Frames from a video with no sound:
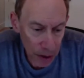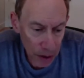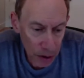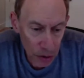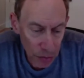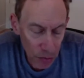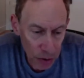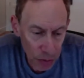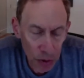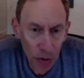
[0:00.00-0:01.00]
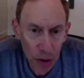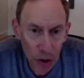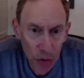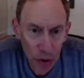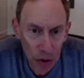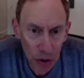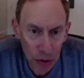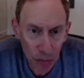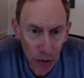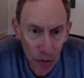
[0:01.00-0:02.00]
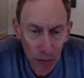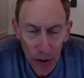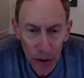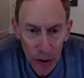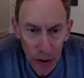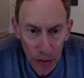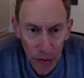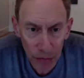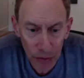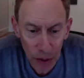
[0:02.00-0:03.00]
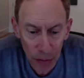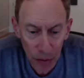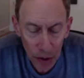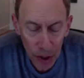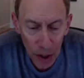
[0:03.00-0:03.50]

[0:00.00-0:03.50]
acute respiratory distress syndrome. If they were,